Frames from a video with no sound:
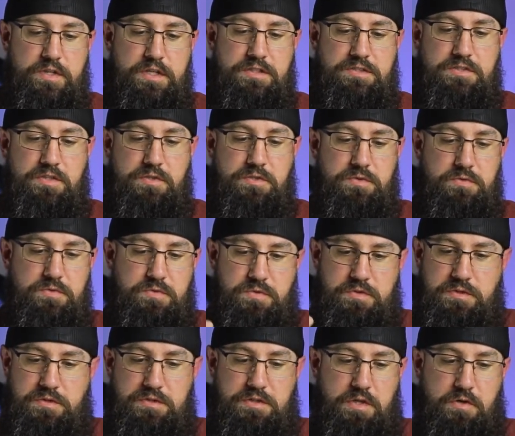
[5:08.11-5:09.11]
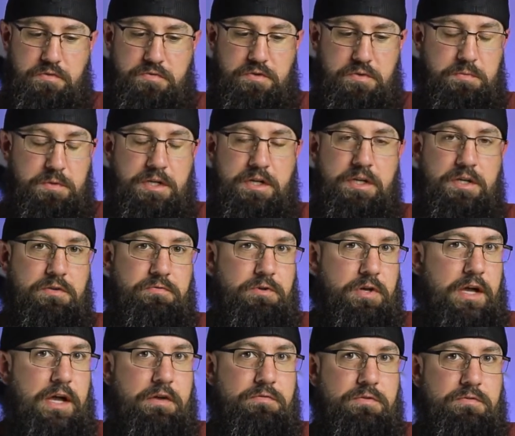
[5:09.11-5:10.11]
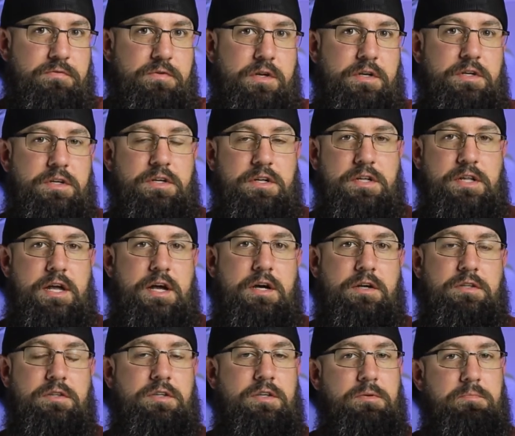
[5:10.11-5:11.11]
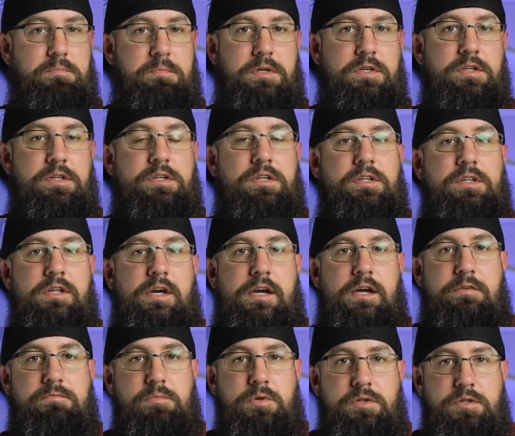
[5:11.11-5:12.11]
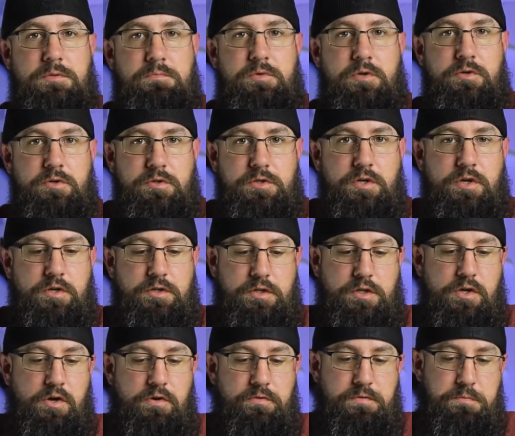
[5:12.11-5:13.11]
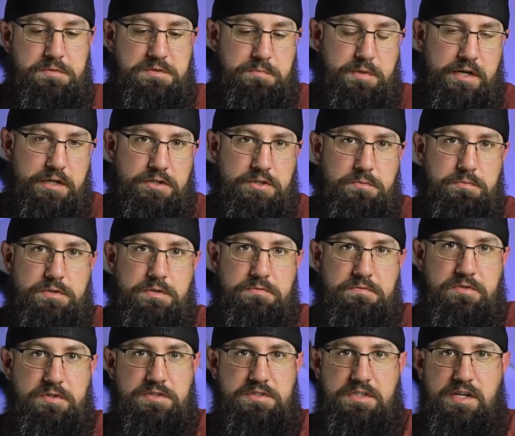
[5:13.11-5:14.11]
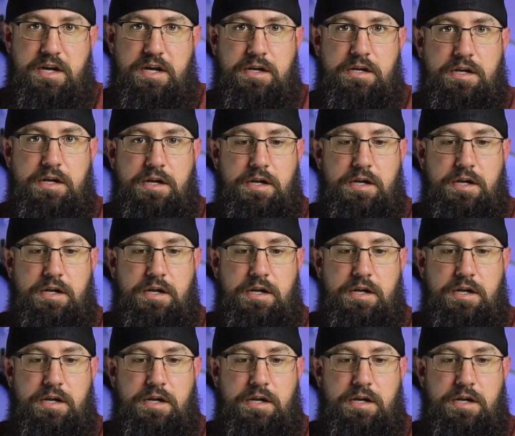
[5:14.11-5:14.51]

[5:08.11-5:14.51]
So, you know, for me, if you haven't figured it out, the ability to have multi-protocol to go from Spectrum to FreeSky